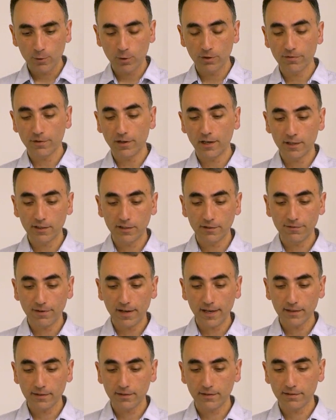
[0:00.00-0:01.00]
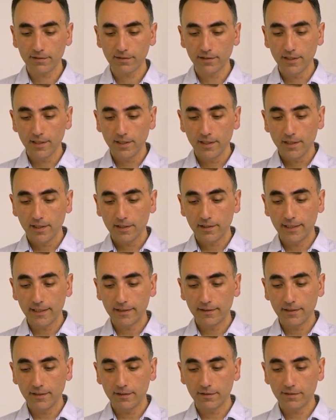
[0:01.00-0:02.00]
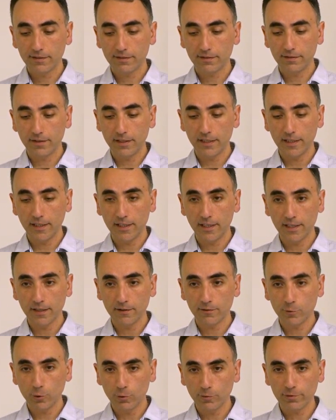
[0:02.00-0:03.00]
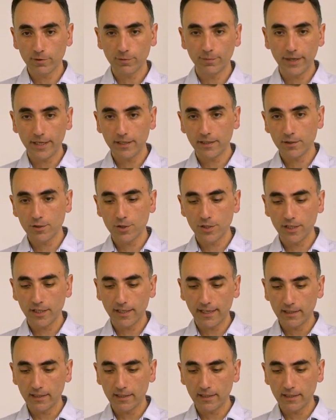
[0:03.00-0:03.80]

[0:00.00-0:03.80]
You have artifacts, that is the software packaging,